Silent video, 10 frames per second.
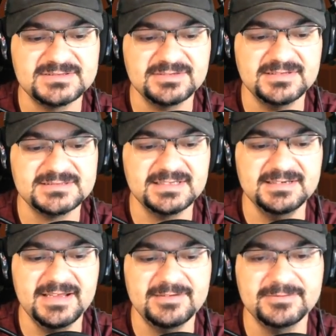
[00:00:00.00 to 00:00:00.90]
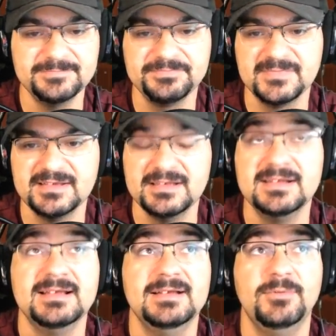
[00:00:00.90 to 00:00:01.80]
So let's get it down.
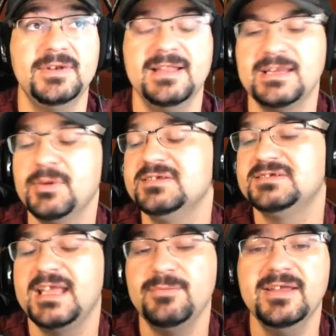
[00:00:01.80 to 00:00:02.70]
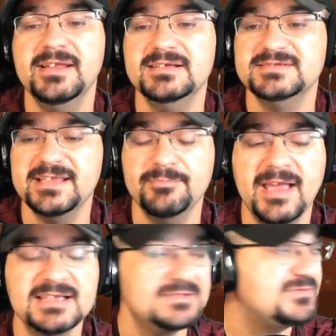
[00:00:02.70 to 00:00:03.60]
What I like about this game, it is a
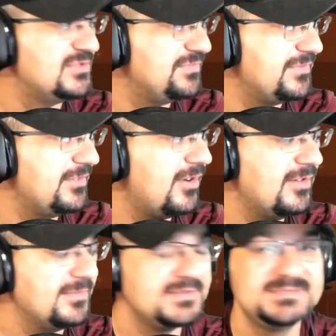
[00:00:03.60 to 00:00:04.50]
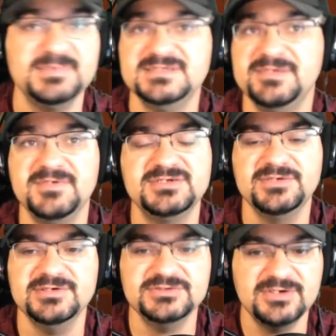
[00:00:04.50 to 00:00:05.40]
massive server. There aren't specific
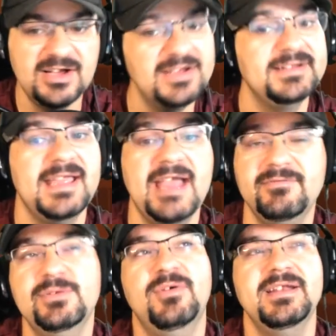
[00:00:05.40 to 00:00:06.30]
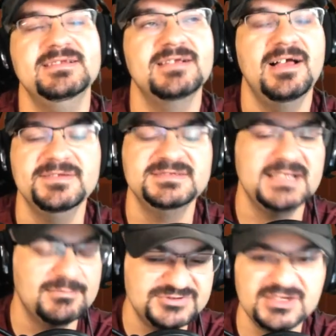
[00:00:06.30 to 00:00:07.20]
servers you're on. Everyone is on the
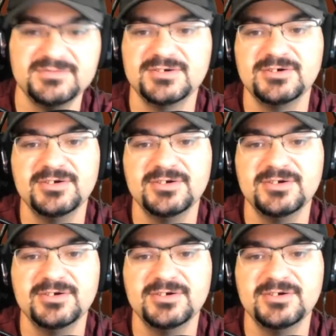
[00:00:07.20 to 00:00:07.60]
same server